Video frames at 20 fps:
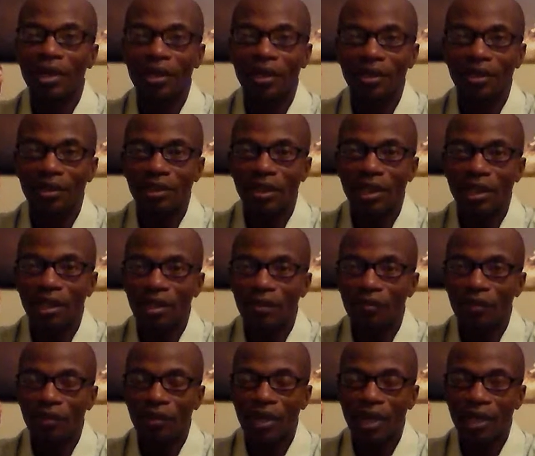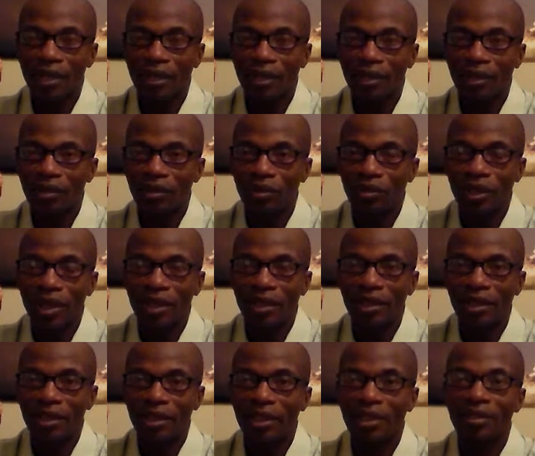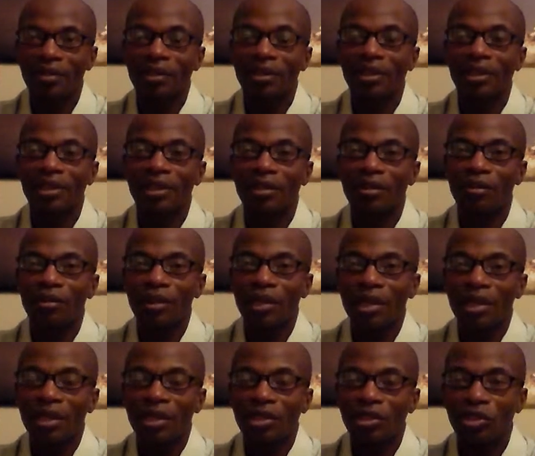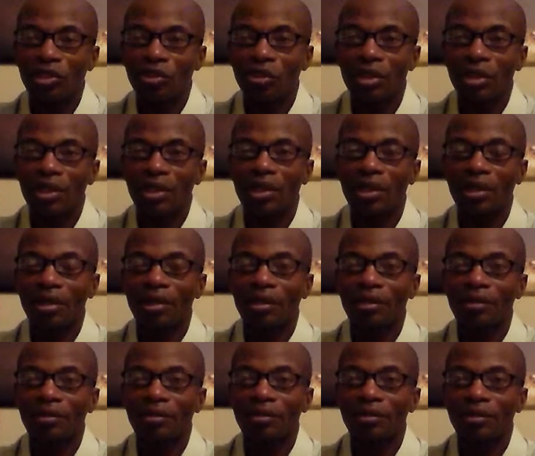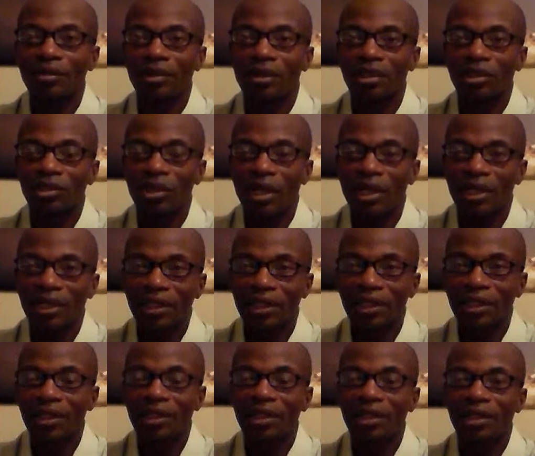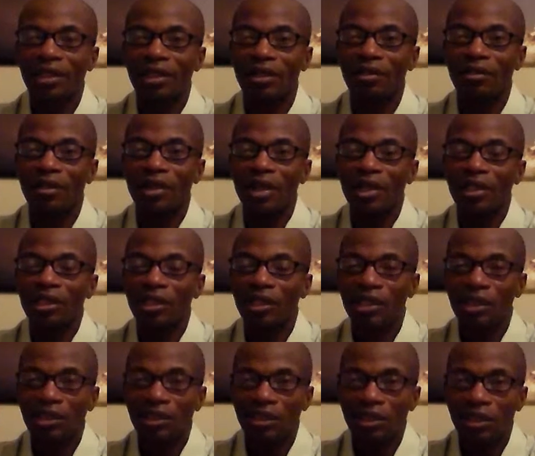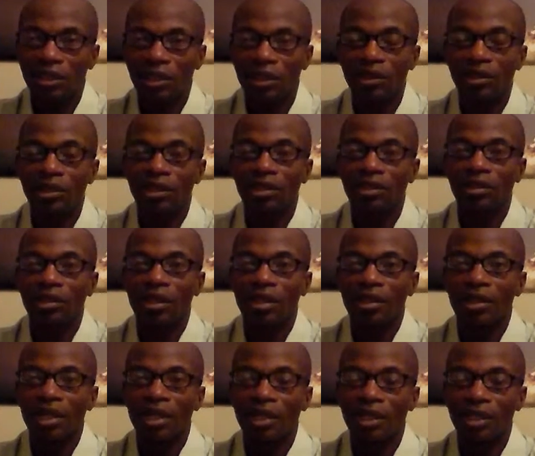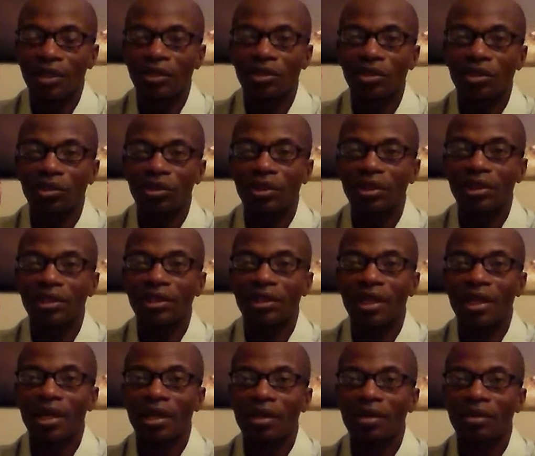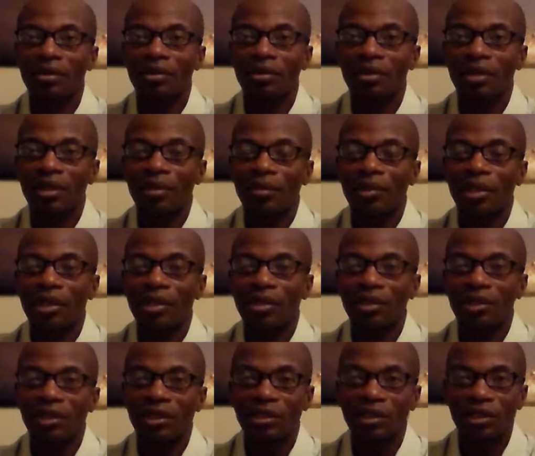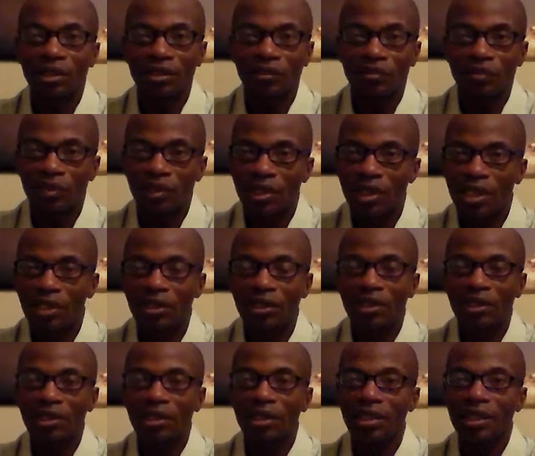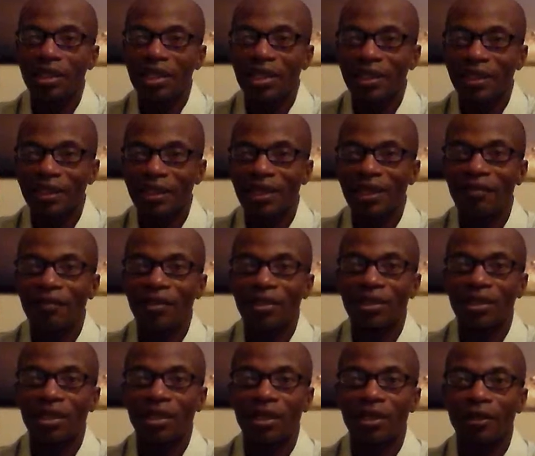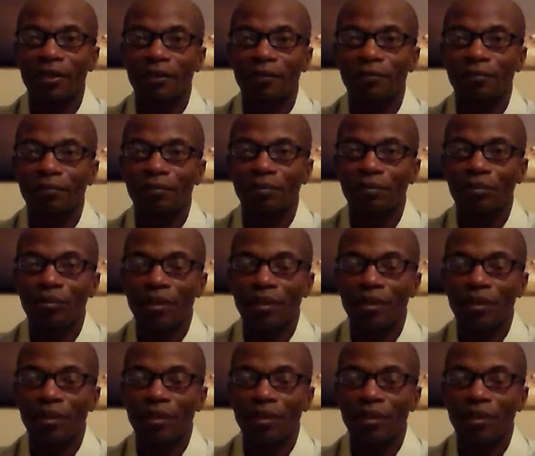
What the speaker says: But he said, if you have to give him your love. You have to give him the attention that he so desires, because he's constantly giving love.